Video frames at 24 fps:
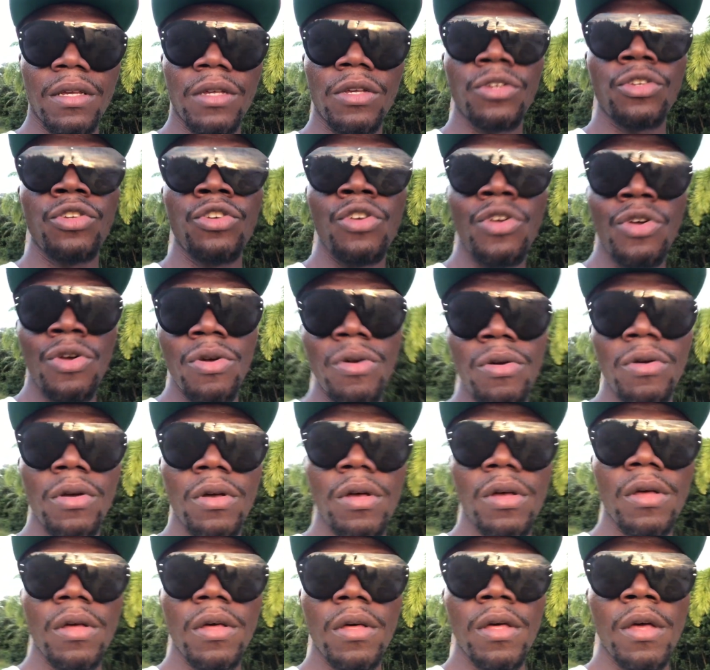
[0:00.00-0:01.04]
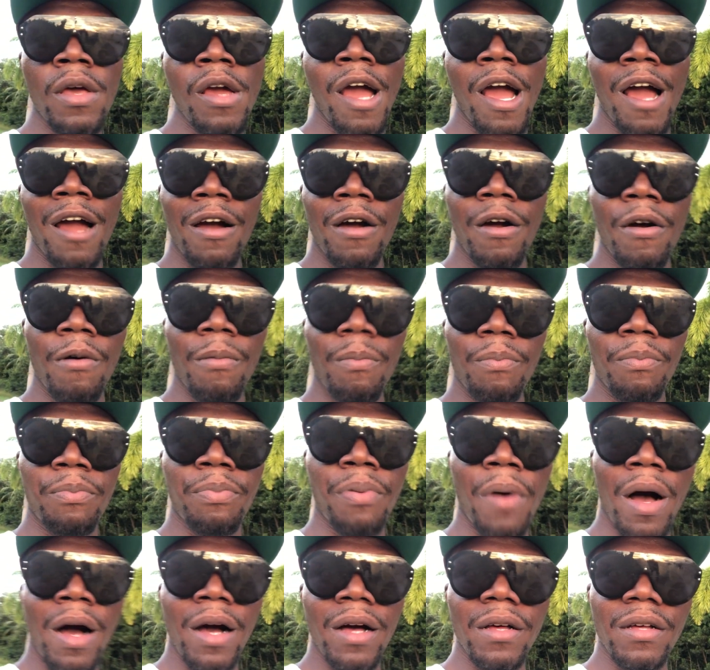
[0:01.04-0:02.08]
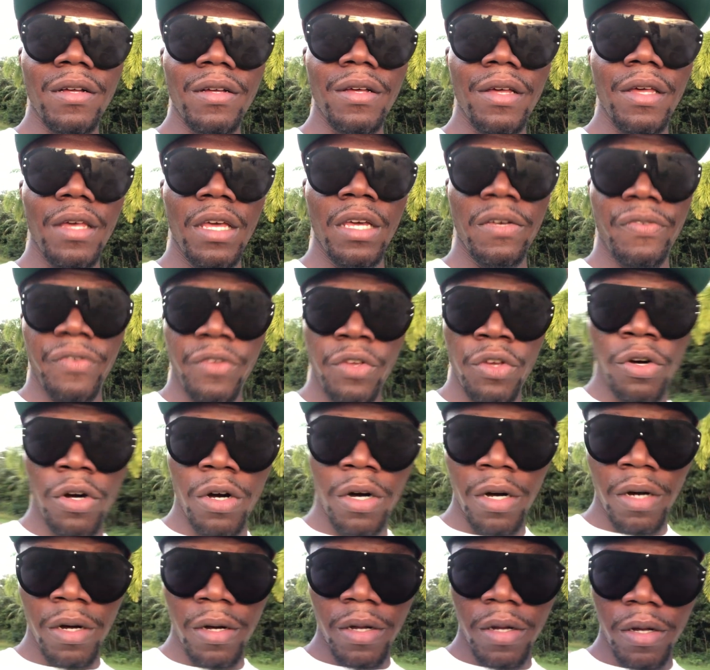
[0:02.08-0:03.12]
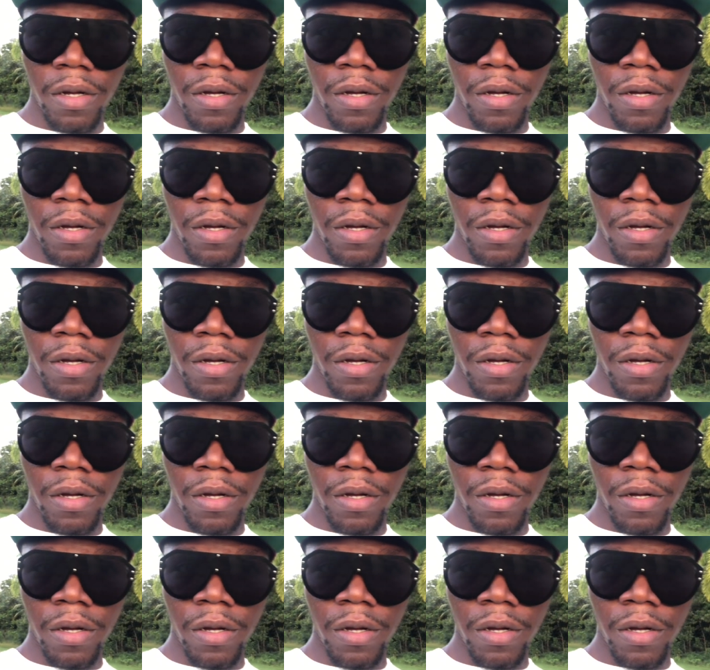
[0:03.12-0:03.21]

you. But if you're